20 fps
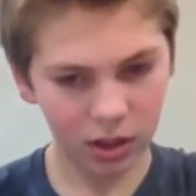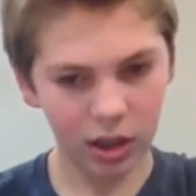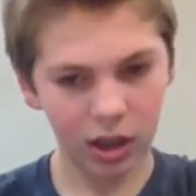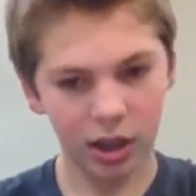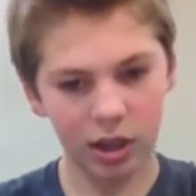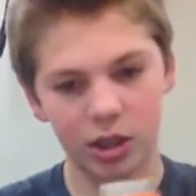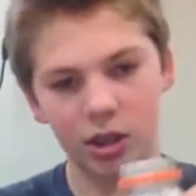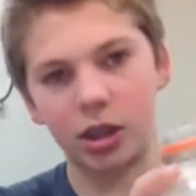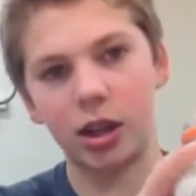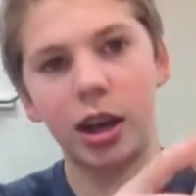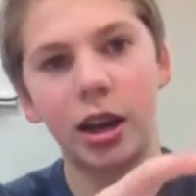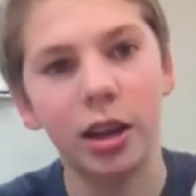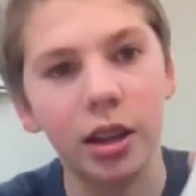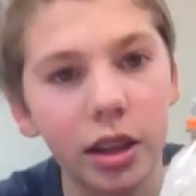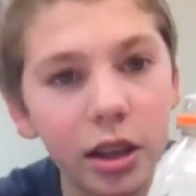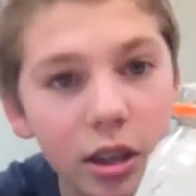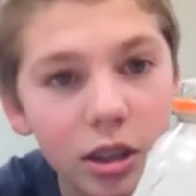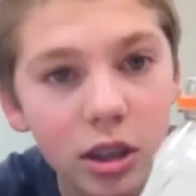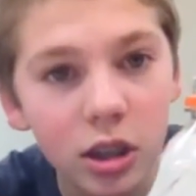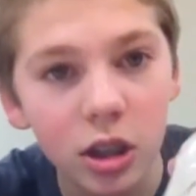Okay, so now
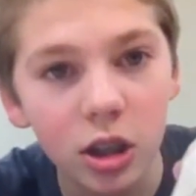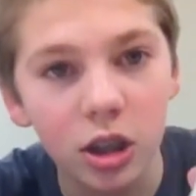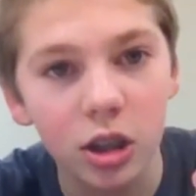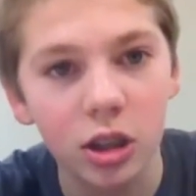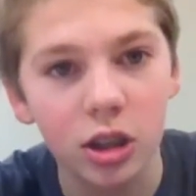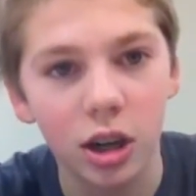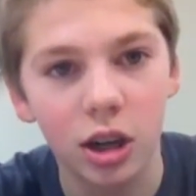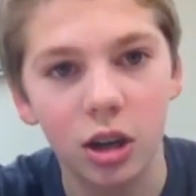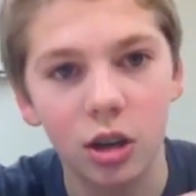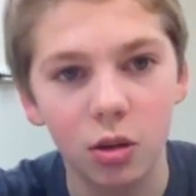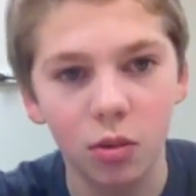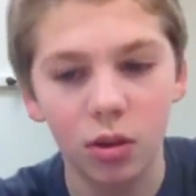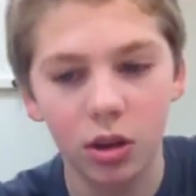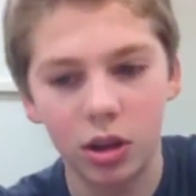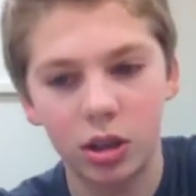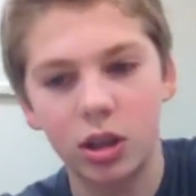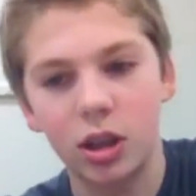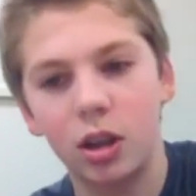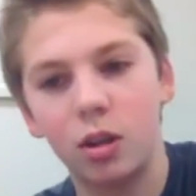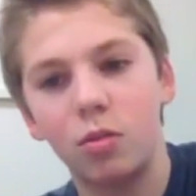that it's in your container, you
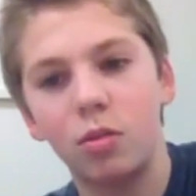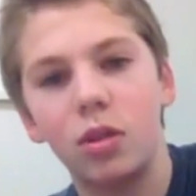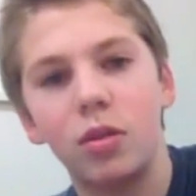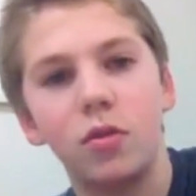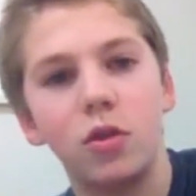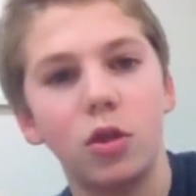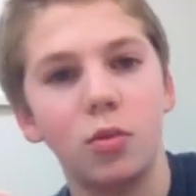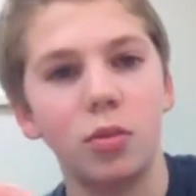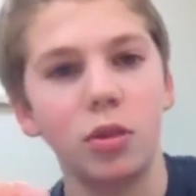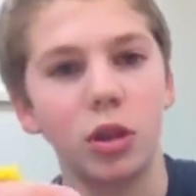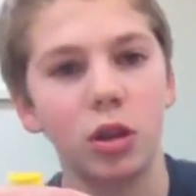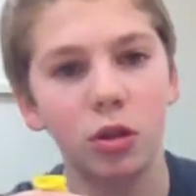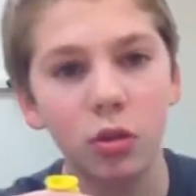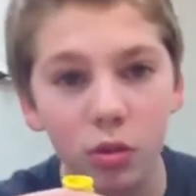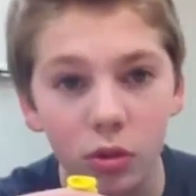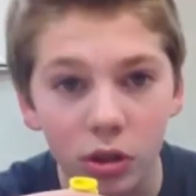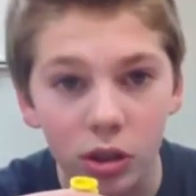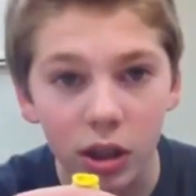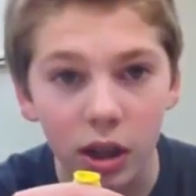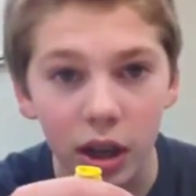want to take one of your
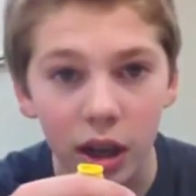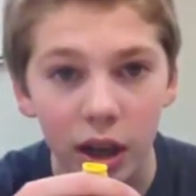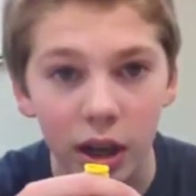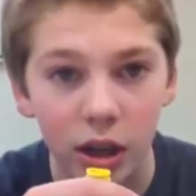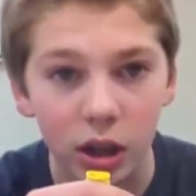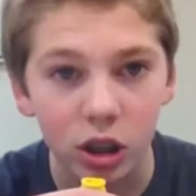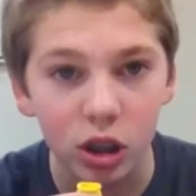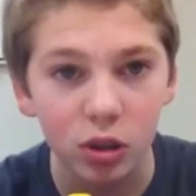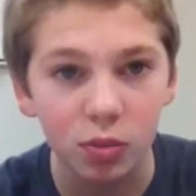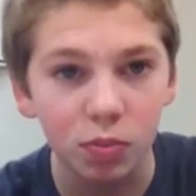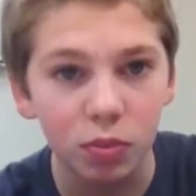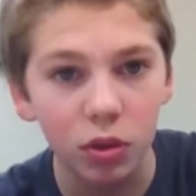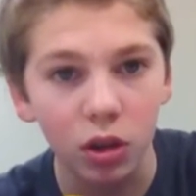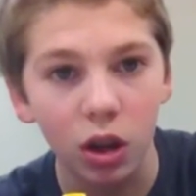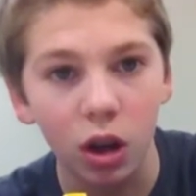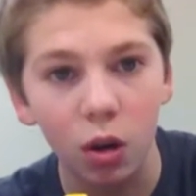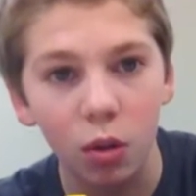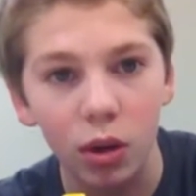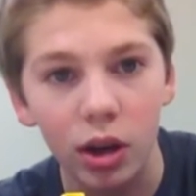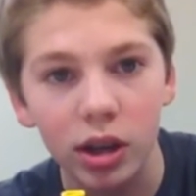balloons and just
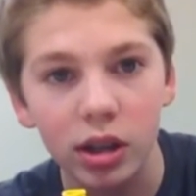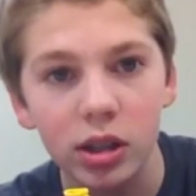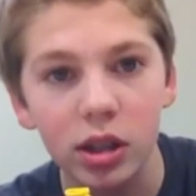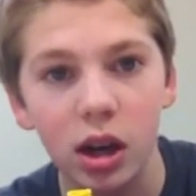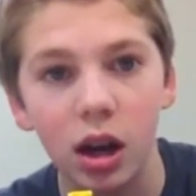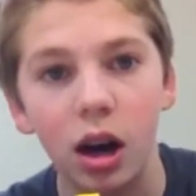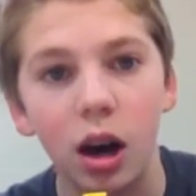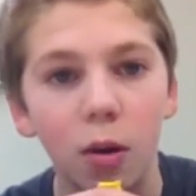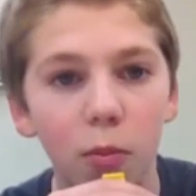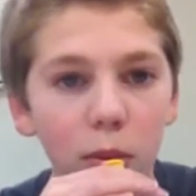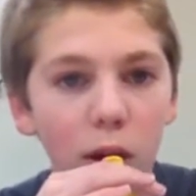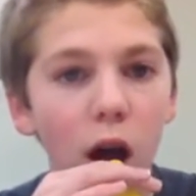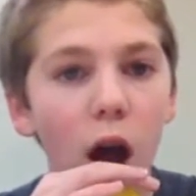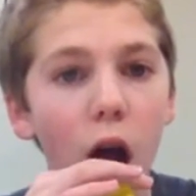blow it up.